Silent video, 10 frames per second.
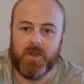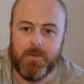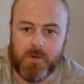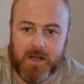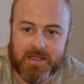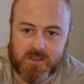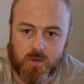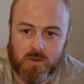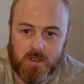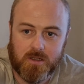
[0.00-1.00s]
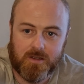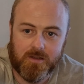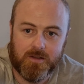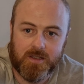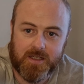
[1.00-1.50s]
a brass hose lock
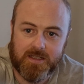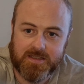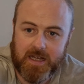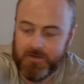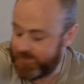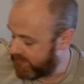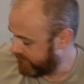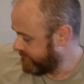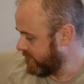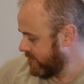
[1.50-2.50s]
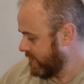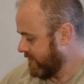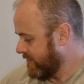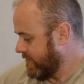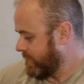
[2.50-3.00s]
style fitting.
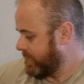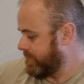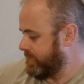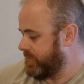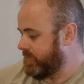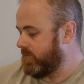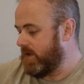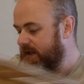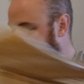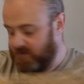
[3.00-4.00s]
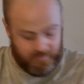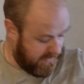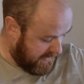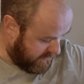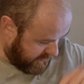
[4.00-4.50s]
That's the only way
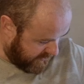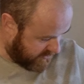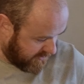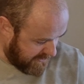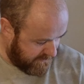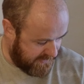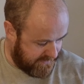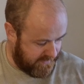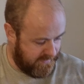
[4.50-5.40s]
I know how to describe that.